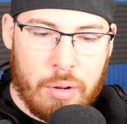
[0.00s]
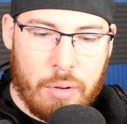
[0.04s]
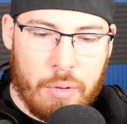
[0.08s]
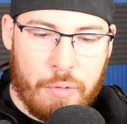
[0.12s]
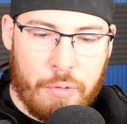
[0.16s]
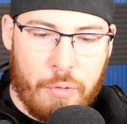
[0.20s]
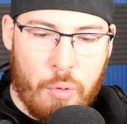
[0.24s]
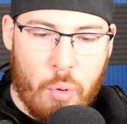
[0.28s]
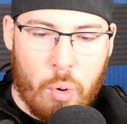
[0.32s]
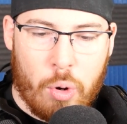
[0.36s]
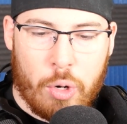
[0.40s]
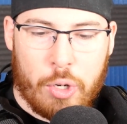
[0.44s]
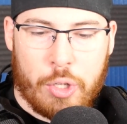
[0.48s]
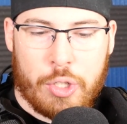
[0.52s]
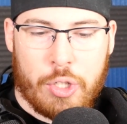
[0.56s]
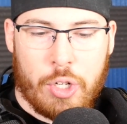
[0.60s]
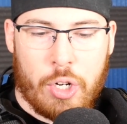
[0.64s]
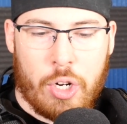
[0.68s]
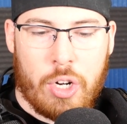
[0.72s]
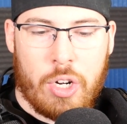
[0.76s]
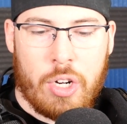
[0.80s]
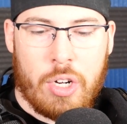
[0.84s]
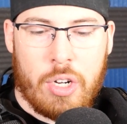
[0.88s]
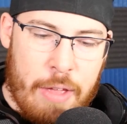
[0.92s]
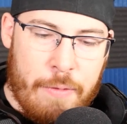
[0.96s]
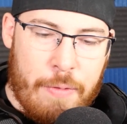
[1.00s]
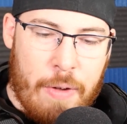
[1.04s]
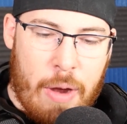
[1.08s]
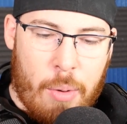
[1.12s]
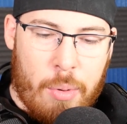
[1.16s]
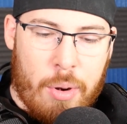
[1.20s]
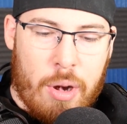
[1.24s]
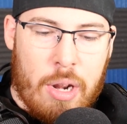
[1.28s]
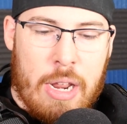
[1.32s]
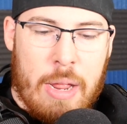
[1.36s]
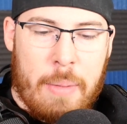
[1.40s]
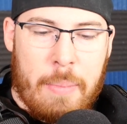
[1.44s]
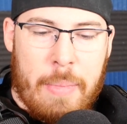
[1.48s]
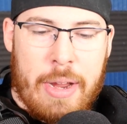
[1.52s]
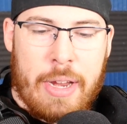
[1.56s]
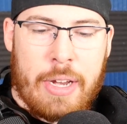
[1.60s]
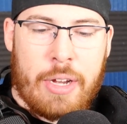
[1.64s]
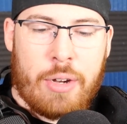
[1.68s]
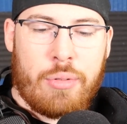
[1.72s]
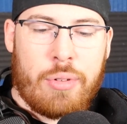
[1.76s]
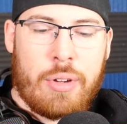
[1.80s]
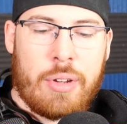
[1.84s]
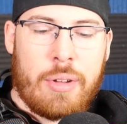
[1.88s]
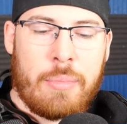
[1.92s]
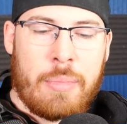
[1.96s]
For sure. If I were to let my
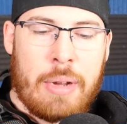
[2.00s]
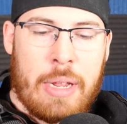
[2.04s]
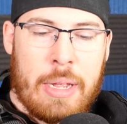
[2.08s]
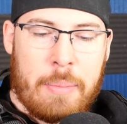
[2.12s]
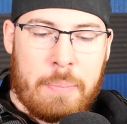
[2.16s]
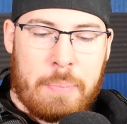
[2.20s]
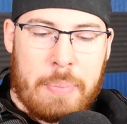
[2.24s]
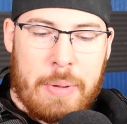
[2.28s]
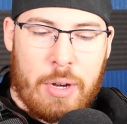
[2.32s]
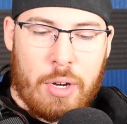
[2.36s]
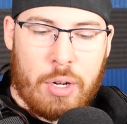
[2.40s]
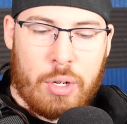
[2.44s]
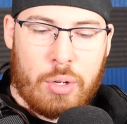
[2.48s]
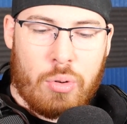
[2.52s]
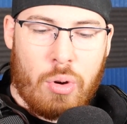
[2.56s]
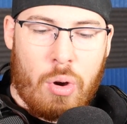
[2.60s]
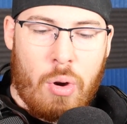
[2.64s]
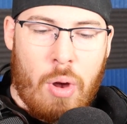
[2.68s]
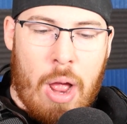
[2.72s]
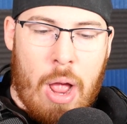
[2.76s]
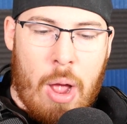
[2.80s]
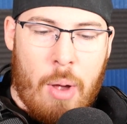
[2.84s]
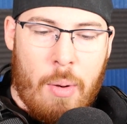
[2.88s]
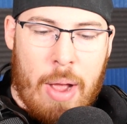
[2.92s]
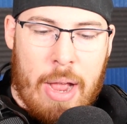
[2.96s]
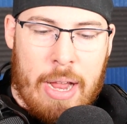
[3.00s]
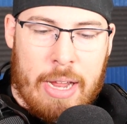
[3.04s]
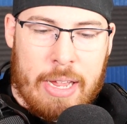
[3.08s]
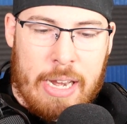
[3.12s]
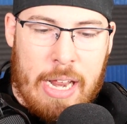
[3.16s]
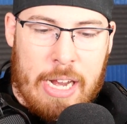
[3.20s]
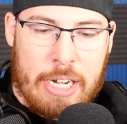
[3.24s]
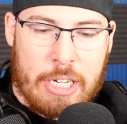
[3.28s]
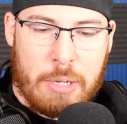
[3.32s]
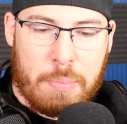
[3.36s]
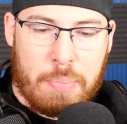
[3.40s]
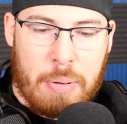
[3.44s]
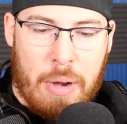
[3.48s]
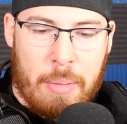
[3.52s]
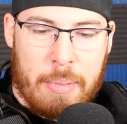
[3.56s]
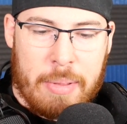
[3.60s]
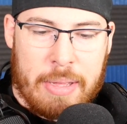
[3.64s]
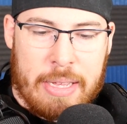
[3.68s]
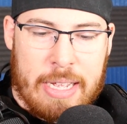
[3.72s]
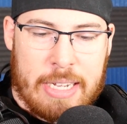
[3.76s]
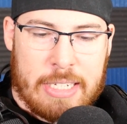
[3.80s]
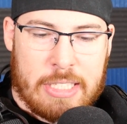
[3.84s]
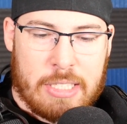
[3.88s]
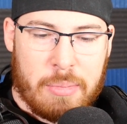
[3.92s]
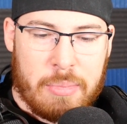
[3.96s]
like beard grow out, I could actually probably
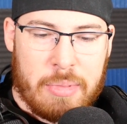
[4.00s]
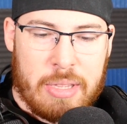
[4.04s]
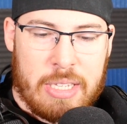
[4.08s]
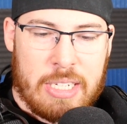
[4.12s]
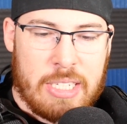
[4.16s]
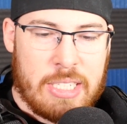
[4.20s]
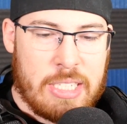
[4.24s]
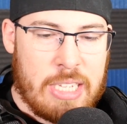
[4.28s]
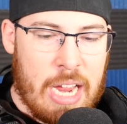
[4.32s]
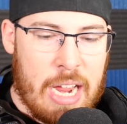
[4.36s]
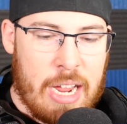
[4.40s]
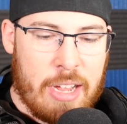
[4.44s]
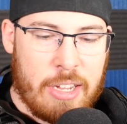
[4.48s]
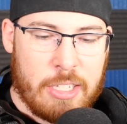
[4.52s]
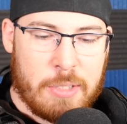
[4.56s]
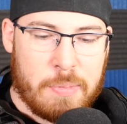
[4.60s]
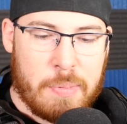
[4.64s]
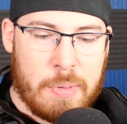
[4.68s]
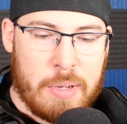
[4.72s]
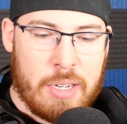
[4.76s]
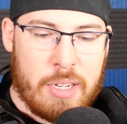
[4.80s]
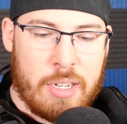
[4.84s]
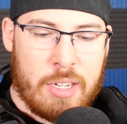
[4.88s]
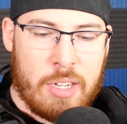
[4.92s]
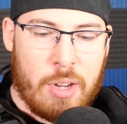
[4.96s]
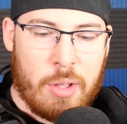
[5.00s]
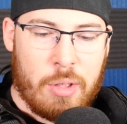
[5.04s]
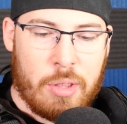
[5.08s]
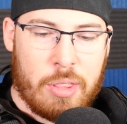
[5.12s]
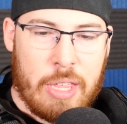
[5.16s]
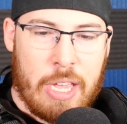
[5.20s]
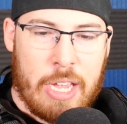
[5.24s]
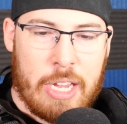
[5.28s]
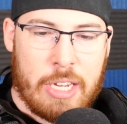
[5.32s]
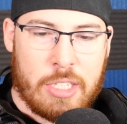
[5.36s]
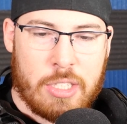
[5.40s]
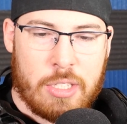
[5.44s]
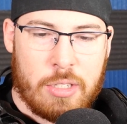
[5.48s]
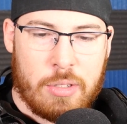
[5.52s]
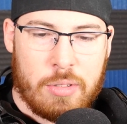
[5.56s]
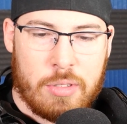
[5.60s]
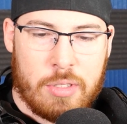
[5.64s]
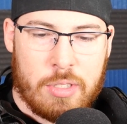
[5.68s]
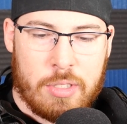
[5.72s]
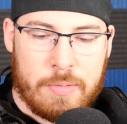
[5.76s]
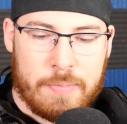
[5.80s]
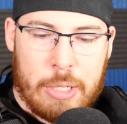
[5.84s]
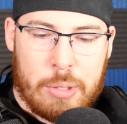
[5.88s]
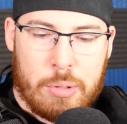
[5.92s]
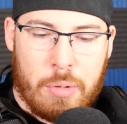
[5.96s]
get some of these styles, but no thanks,
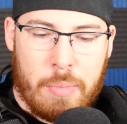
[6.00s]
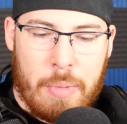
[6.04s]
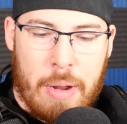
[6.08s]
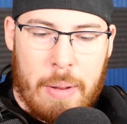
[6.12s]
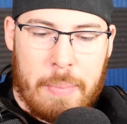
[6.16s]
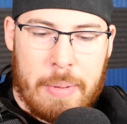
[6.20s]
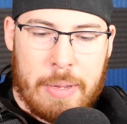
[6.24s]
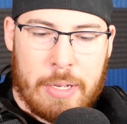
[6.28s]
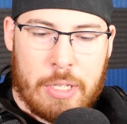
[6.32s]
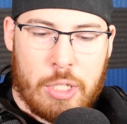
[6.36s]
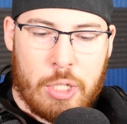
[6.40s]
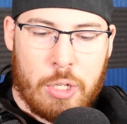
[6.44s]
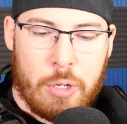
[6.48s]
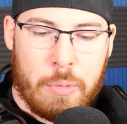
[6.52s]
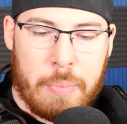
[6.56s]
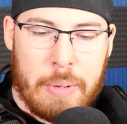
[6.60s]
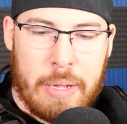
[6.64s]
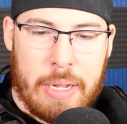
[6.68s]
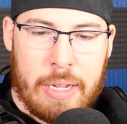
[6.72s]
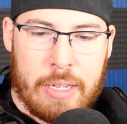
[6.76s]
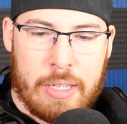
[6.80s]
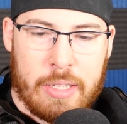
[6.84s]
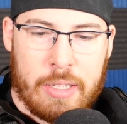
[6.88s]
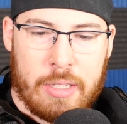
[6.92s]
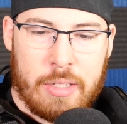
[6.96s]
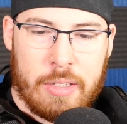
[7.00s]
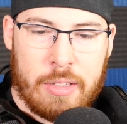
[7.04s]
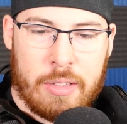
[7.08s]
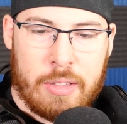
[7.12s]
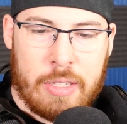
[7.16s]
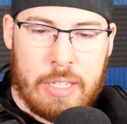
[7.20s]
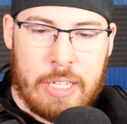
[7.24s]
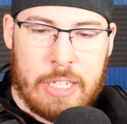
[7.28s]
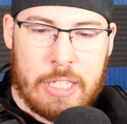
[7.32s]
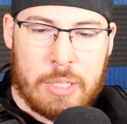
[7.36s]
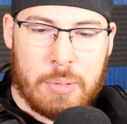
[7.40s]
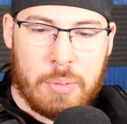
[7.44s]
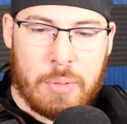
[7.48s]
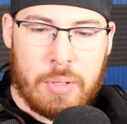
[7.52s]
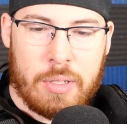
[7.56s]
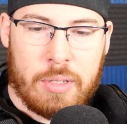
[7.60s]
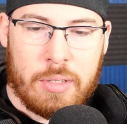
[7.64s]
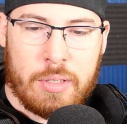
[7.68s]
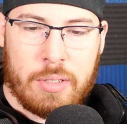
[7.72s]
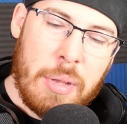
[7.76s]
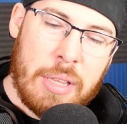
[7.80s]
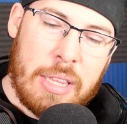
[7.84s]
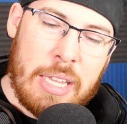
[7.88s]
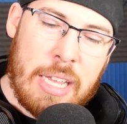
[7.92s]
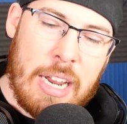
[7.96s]
dudes. This one might be too big. This one.
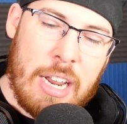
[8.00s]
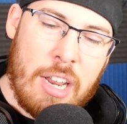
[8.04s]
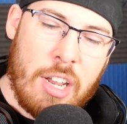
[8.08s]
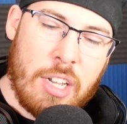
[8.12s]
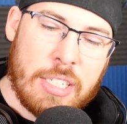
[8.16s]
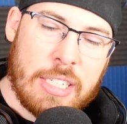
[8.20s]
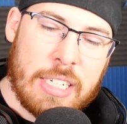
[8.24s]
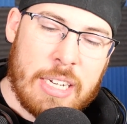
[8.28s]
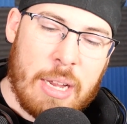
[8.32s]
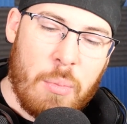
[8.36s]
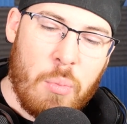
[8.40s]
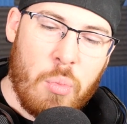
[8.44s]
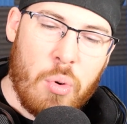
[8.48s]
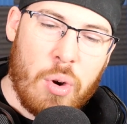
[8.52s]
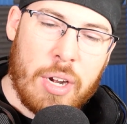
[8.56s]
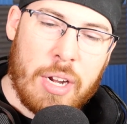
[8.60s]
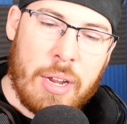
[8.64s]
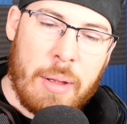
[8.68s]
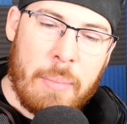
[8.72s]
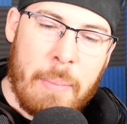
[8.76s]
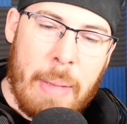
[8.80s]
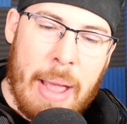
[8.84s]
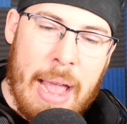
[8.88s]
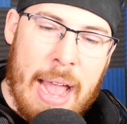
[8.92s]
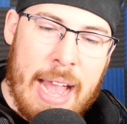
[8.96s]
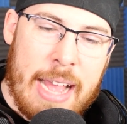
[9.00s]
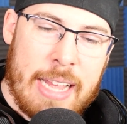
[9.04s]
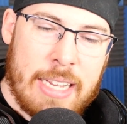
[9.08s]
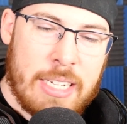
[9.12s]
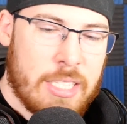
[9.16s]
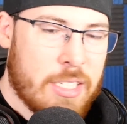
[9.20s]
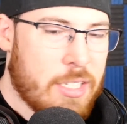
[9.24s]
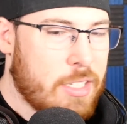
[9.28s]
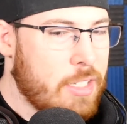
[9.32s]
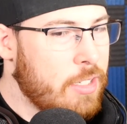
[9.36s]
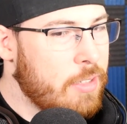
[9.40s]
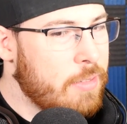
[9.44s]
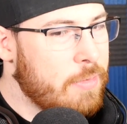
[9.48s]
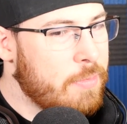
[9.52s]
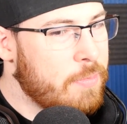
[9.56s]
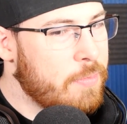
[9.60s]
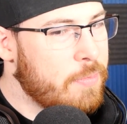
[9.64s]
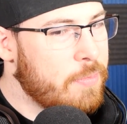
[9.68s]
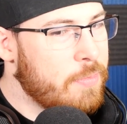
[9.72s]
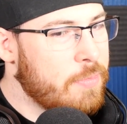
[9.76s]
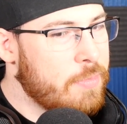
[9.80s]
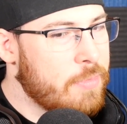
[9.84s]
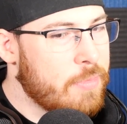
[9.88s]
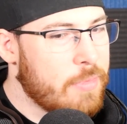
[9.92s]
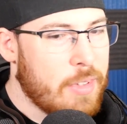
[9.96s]
But then it looks like I'm wearing a mask.
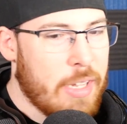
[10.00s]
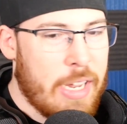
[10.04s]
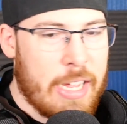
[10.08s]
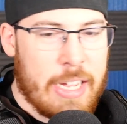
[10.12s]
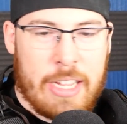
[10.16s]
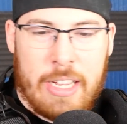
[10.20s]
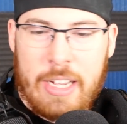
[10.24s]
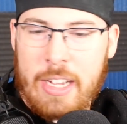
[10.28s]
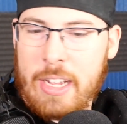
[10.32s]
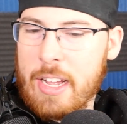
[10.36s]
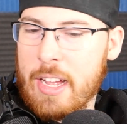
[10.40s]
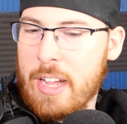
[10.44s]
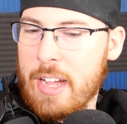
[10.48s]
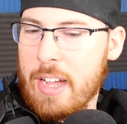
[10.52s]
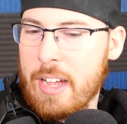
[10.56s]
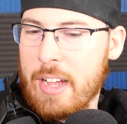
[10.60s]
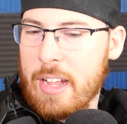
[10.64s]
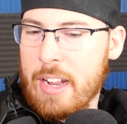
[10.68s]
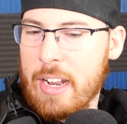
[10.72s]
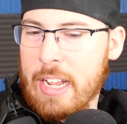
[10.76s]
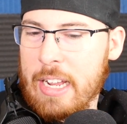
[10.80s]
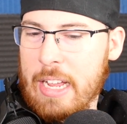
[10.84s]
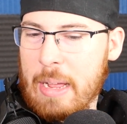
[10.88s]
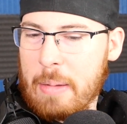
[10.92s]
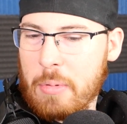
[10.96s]
Like uh like